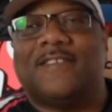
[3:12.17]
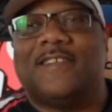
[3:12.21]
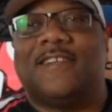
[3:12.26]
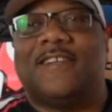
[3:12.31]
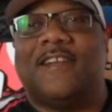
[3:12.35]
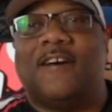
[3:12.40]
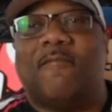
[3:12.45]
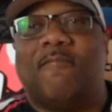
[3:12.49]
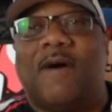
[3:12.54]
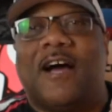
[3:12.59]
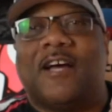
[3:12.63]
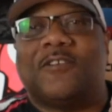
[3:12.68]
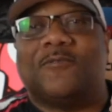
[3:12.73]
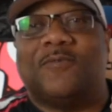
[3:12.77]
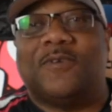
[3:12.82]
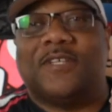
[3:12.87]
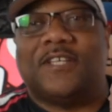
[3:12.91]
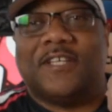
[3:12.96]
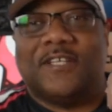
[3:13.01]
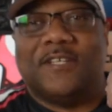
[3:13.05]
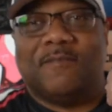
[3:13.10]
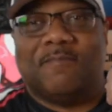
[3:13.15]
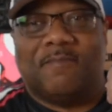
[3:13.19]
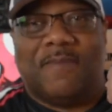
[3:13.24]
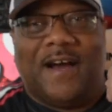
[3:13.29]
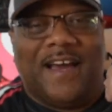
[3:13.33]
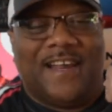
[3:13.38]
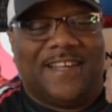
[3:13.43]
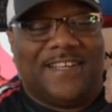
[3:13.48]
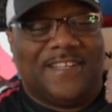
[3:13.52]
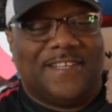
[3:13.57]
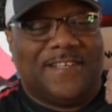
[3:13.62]
GloveBox with the good
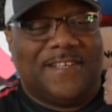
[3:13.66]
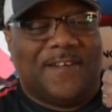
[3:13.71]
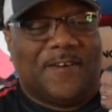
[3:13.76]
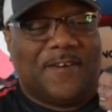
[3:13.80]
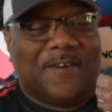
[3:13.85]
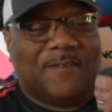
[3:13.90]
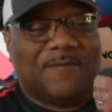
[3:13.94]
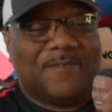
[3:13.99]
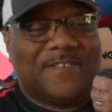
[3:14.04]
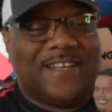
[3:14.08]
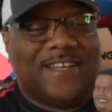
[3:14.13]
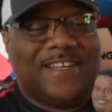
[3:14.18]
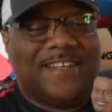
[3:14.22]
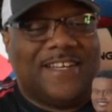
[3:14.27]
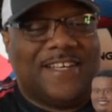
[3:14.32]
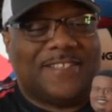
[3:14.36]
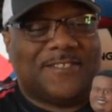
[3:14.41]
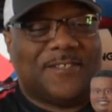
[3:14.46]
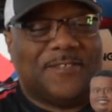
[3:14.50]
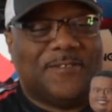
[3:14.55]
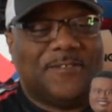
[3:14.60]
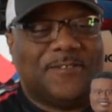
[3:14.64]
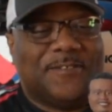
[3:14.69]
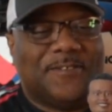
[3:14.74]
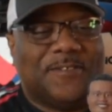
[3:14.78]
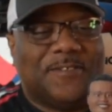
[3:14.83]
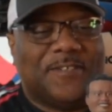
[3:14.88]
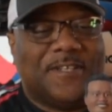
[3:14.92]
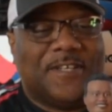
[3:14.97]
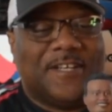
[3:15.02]
body. You know what I'm saying? That's cool.